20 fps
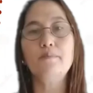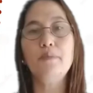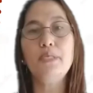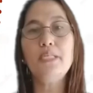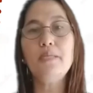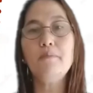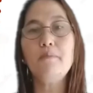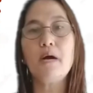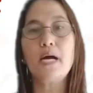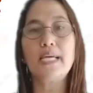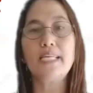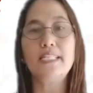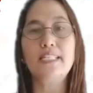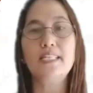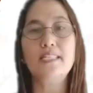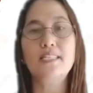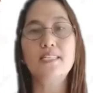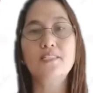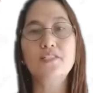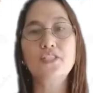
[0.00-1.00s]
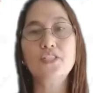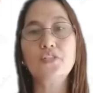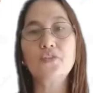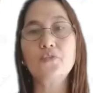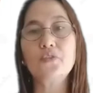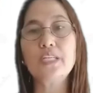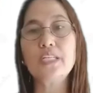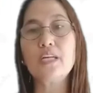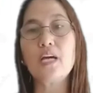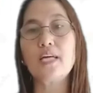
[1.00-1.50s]
can be divided into
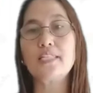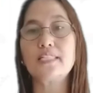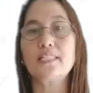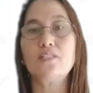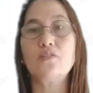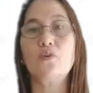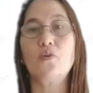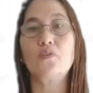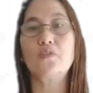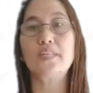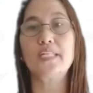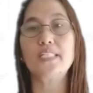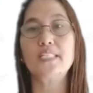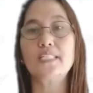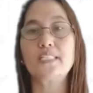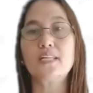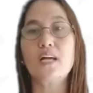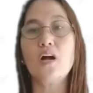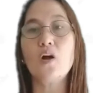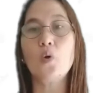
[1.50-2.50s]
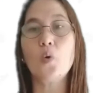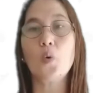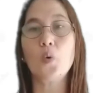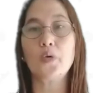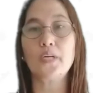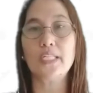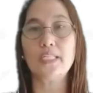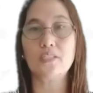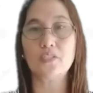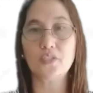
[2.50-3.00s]
three categories
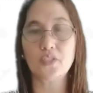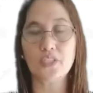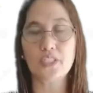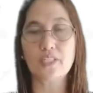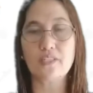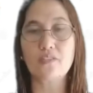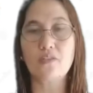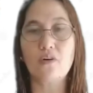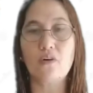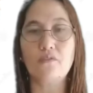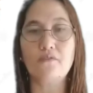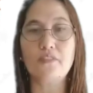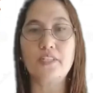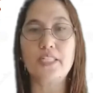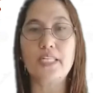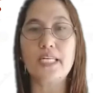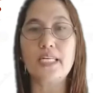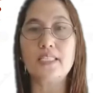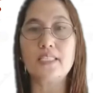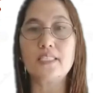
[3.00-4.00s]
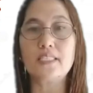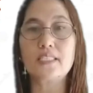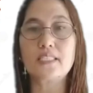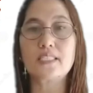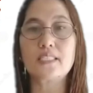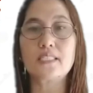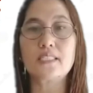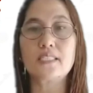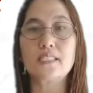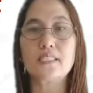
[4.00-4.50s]
according to their
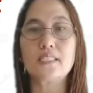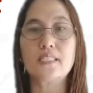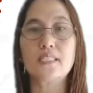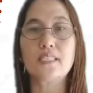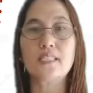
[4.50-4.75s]
governance.